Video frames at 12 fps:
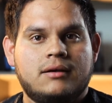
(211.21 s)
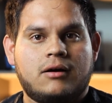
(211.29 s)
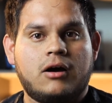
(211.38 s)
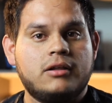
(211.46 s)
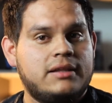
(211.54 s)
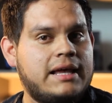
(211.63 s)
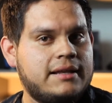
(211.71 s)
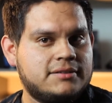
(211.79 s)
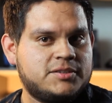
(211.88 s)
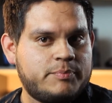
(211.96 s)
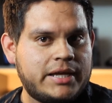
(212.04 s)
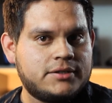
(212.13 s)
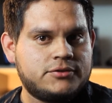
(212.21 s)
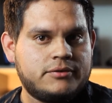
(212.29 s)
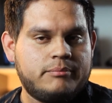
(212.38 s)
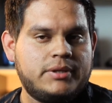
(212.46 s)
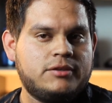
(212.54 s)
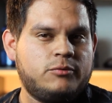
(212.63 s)
on that
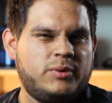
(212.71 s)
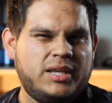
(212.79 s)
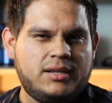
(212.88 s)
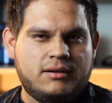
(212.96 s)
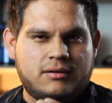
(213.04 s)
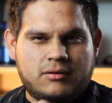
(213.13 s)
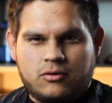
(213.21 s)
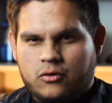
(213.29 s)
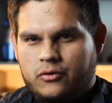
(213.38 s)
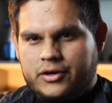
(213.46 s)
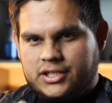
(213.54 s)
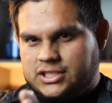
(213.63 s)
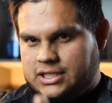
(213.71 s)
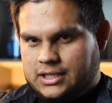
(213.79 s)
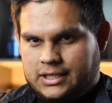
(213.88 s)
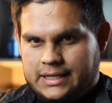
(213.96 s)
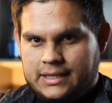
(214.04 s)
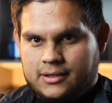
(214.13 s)
spectrum between orange
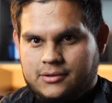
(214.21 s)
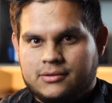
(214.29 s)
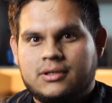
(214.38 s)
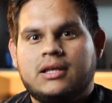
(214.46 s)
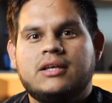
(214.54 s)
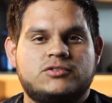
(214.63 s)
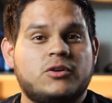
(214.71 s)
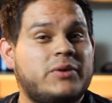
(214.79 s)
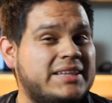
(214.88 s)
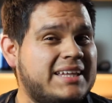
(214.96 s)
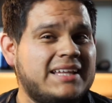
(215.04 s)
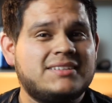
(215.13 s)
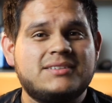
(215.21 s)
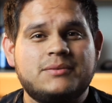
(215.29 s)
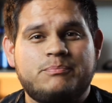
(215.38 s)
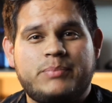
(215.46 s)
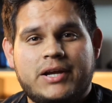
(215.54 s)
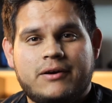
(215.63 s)
and yellow, so it tends to
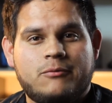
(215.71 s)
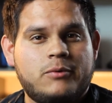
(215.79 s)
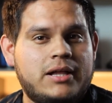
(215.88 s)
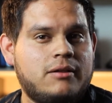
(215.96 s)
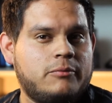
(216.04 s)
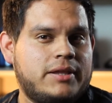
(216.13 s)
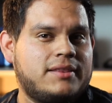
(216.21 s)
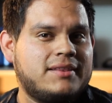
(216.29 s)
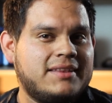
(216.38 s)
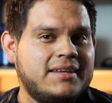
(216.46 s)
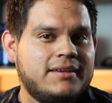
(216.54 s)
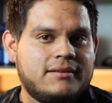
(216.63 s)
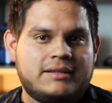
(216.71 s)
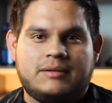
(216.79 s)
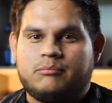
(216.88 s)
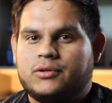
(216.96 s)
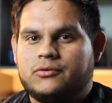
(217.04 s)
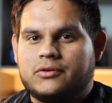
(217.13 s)
pair well with teal
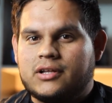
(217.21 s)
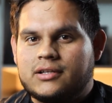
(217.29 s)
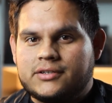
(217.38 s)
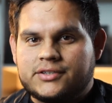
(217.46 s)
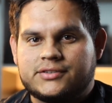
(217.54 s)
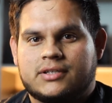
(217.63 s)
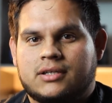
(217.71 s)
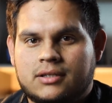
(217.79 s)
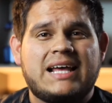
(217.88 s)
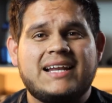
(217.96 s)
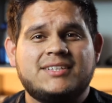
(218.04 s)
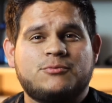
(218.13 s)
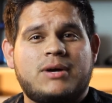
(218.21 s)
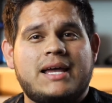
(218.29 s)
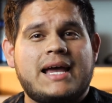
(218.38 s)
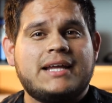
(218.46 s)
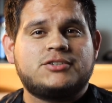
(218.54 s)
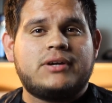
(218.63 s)
and blue colors. So that is
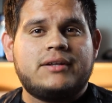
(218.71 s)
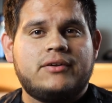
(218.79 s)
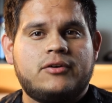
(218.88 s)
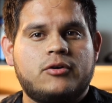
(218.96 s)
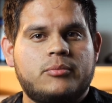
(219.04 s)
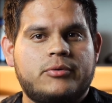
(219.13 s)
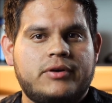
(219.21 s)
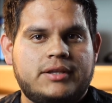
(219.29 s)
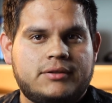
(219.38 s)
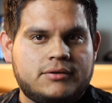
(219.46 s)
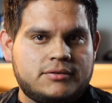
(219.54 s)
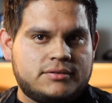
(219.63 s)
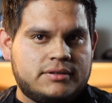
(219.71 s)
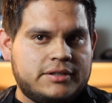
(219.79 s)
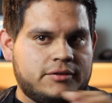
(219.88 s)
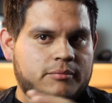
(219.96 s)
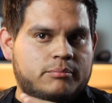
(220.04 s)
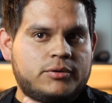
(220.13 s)
why I try to incorporate those
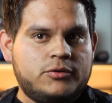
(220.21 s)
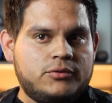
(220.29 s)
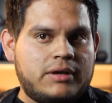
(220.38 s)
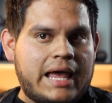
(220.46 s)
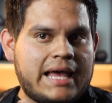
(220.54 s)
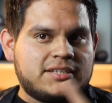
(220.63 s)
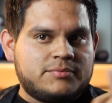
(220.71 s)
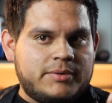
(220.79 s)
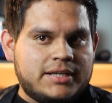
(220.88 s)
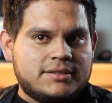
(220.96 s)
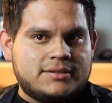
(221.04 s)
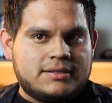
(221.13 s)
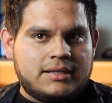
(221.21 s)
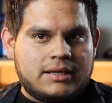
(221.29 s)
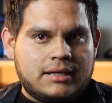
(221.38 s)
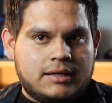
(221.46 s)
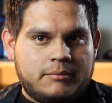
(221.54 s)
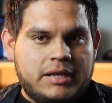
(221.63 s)
little blue aspects
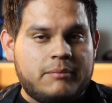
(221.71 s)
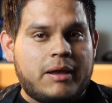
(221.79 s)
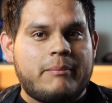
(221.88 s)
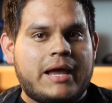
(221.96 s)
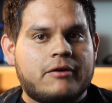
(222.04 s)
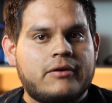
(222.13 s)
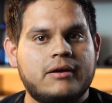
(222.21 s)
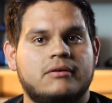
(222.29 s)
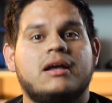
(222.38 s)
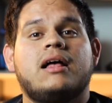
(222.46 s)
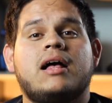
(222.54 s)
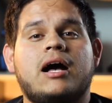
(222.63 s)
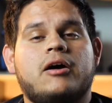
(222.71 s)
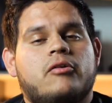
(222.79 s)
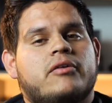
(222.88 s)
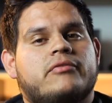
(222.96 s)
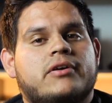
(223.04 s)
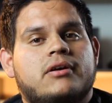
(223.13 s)
in my background.
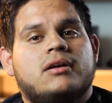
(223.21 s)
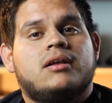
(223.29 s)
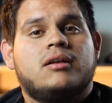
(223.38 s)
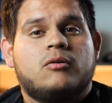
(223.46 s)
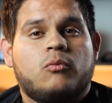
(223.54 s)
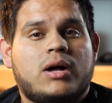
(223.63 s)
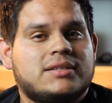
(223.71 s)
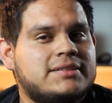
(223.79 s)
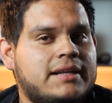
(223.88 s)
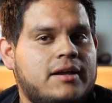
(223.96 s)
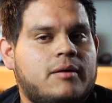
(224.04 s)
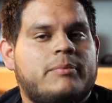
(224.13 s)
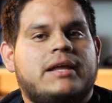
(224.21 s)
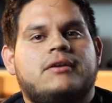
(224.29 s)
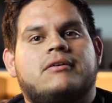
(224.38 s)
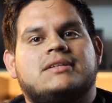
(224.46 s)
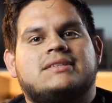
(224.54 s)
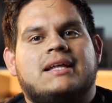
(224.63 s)
However, while setting up, I
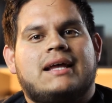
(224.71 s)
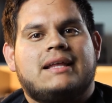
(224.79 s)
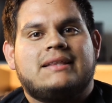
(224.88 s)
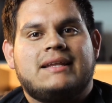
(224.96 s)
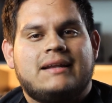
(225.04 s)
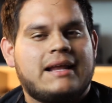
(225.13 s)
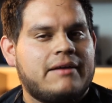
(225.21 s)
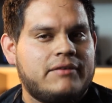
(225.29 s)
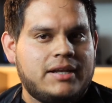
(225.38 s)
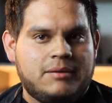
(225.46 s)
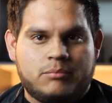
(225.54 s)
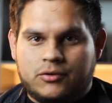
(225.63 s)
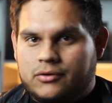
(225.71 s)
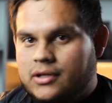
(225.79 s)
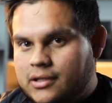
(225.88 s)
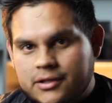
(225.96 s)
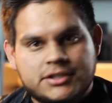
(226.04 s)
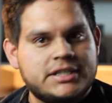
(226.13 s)
noticed that I didn't have any blue
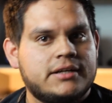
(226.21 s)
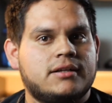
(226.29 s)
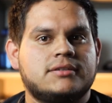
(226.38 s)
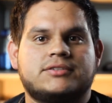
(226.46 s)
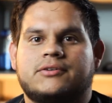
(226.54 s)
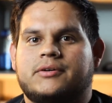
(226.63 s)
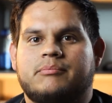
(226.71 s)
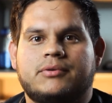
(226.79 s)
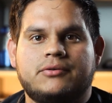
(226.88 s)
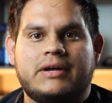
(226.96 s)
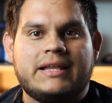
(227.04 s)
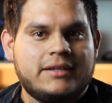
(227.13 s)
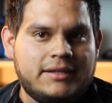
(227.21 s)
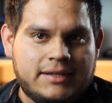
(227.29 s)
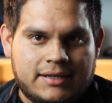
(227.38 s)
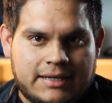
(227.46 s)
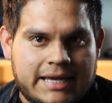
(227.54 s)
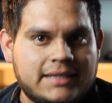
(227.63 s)
color gels or blue
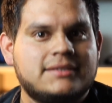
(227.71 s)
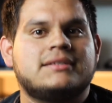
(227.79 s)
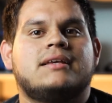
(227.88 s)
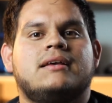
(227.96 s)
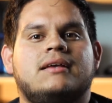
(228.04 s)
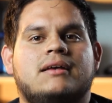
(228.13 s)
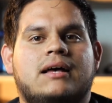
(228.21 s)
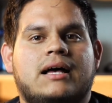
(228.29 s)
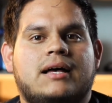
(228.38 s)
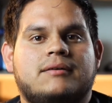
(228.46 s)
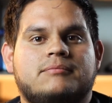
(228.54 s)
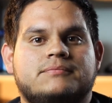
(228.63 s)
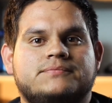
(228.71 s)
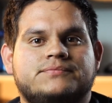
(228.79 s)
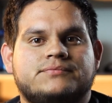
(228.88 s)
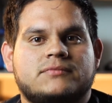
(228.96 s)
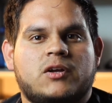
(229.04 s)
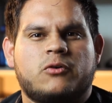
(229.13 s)
LED lights
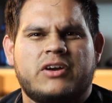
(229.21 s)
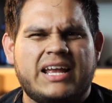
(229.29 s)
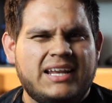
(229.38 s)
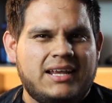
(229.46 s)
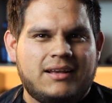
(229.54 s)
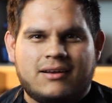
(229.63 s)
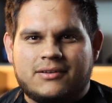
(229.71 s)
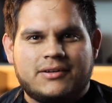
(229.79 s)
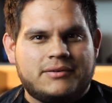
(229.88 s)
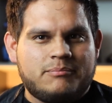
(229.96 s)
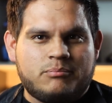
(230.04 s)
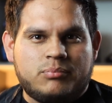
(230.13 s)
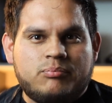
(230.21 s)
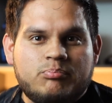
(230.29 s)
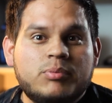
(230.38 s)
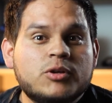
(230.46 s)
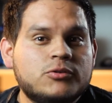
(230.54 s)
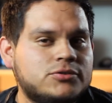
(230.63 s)
or any other
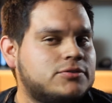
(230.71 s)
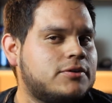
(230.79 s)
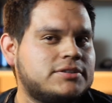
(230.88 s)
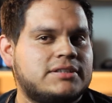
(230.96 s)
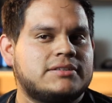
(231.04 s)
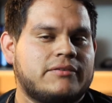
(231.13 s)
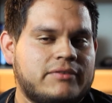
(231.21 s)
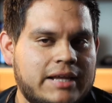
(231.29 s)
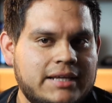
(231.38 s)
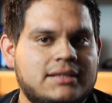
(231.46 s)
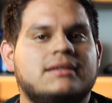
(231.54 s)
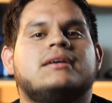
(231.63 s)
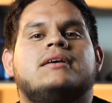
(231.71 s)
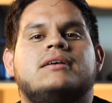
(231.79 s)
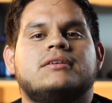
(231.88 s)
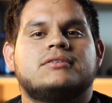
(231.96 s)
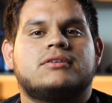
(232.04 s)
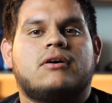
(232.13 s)
blue sources of light,
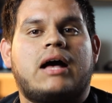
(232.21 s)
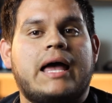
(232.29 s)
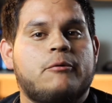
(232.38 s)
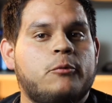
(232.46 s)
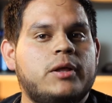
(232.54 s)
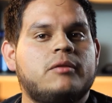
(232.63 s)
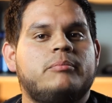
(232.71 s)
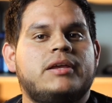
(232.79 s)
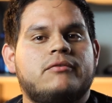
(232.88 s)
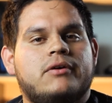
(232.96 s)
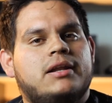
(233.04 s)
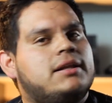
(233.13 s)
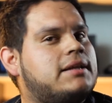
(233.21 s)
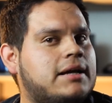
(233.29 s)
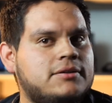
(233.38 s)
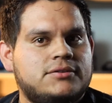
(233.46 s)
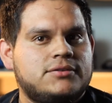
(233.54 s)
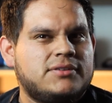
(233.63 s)
so I will be running
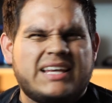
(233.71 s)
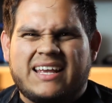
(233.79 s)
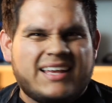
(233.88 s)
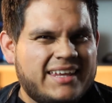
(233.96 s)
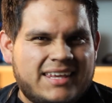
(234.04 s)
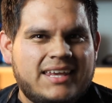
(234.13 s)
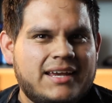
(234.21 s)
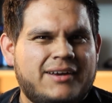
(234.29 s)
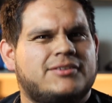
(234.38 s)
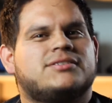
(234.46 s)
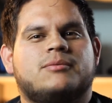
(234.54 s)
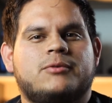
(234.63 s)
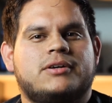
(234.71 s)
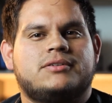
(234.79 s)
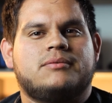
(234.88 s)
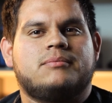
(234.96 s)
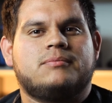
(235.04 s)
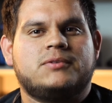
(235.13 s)
down to like IKEA or somewhere
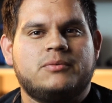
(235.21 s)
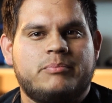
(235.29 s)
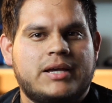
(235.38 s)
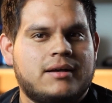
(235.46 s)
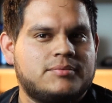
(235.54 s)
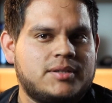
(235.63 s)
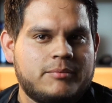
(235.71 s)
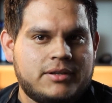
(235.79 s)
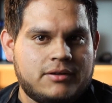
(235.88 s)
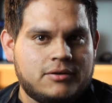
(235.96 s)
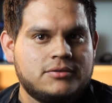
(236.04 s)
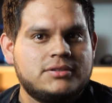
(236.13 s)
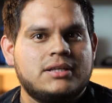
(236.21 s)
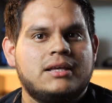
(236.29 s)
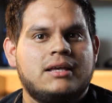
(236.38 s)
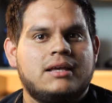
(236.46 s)
to pick up some of those.